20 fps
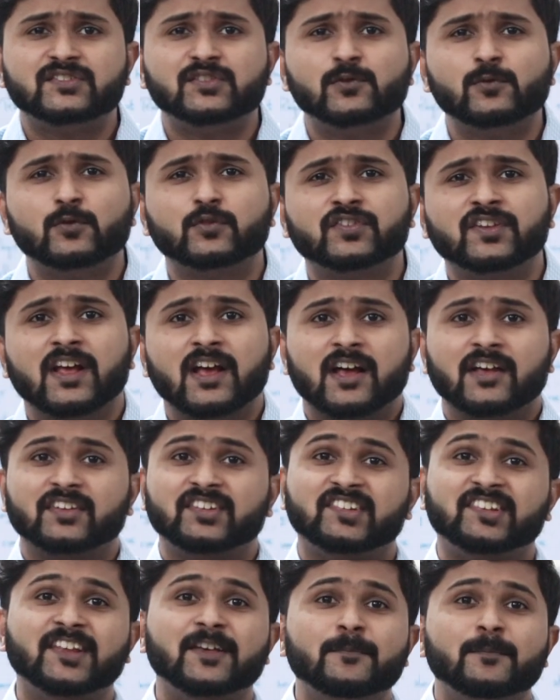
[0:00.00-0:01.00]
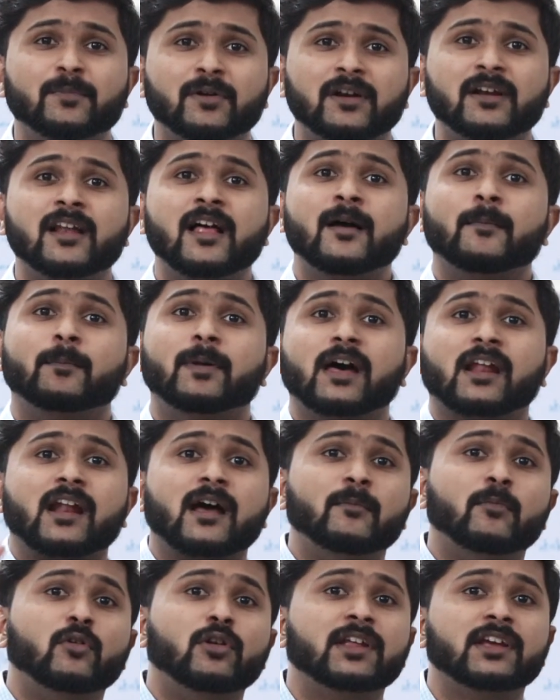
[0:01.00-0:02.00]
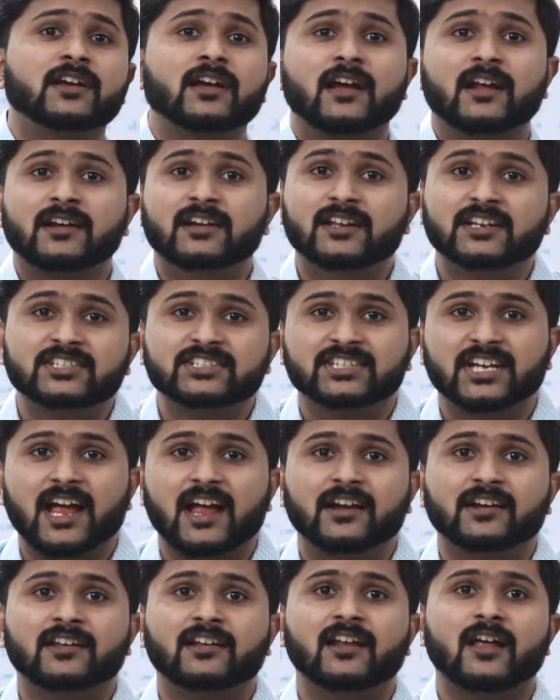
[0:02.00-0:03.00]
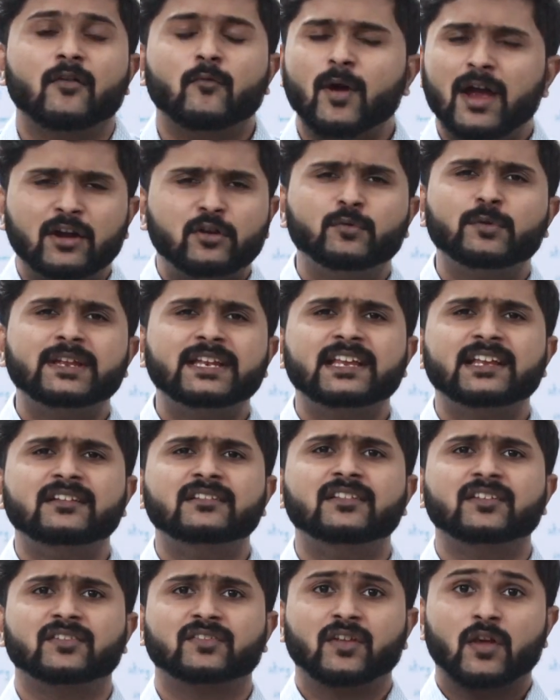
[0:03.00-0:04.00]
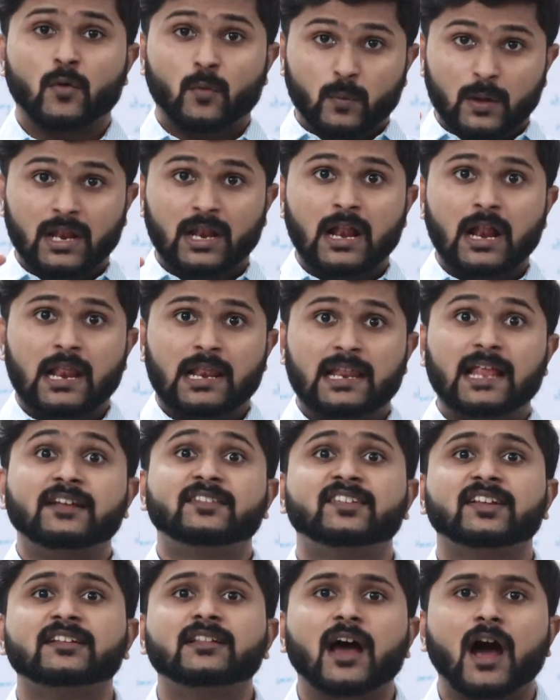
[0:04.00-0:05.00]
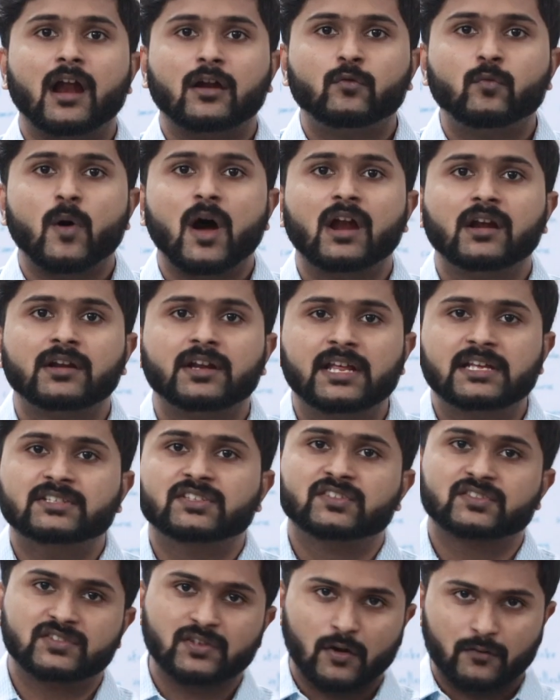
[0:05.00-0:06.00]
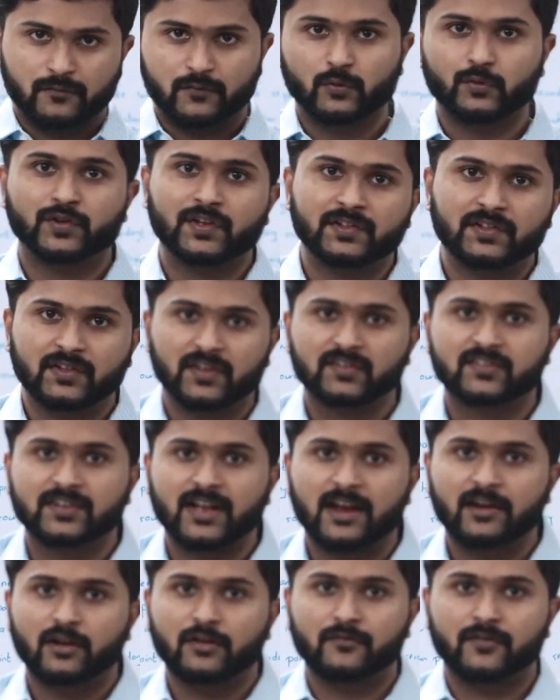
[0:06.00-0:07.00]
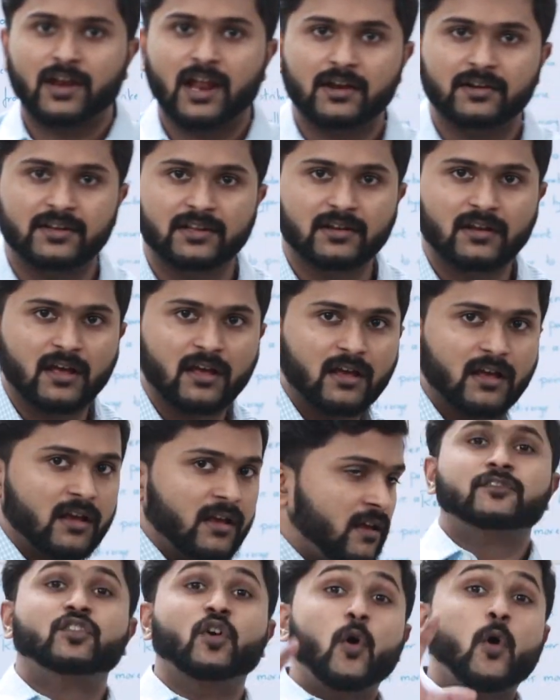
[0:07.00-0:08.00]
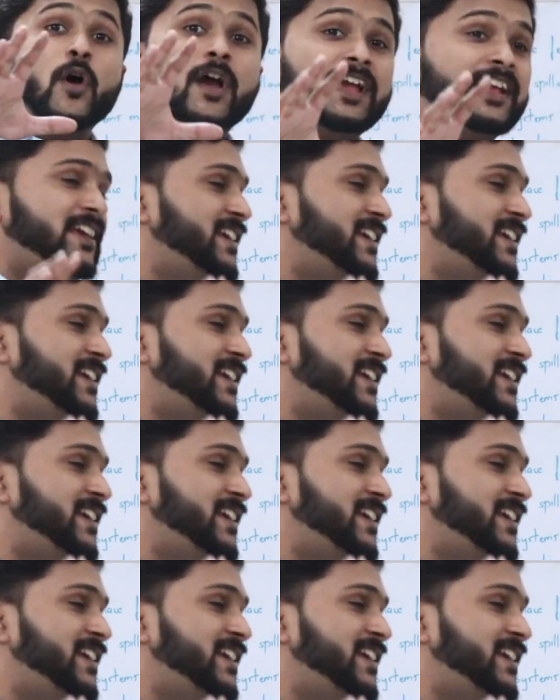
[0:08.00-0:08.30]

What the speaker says: use a simple parabolic dish antenna? Why do we need this? Well, let's see the advantages of using this kind of an antenna. So